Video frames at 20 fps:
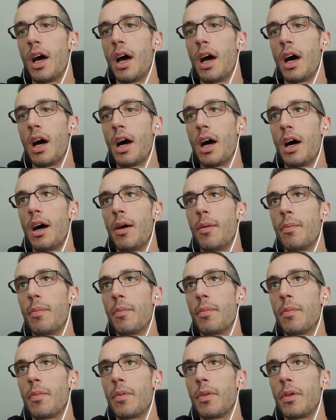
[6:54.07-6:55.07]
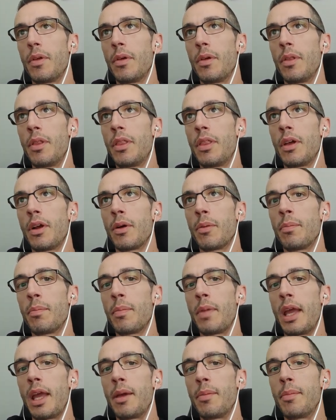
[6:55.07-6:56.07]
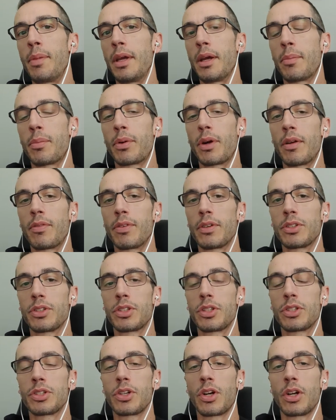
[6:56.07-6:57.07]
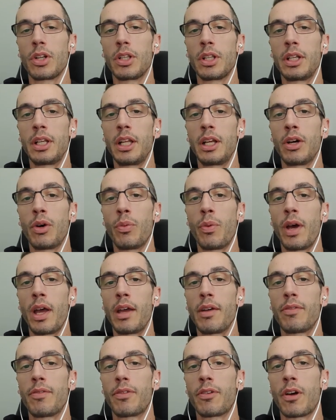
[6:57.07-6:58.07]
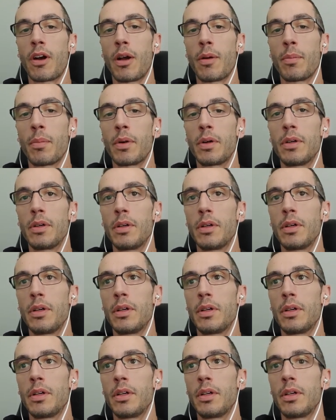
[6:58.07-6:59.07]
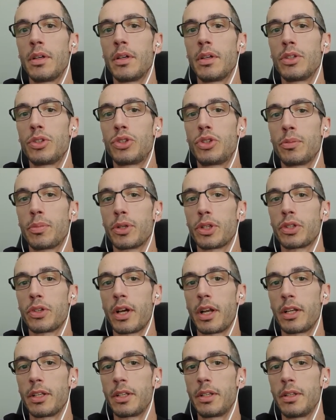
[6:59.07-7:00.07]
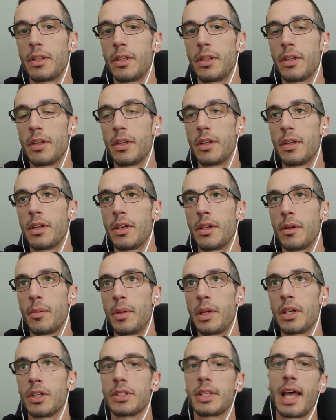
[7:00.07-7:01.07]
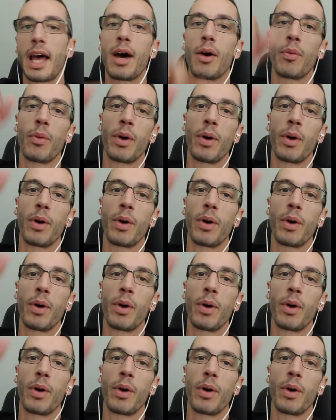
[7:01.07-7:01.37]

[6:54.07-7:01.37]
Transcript: um, there may be a preference to start leaning away from super shredded because that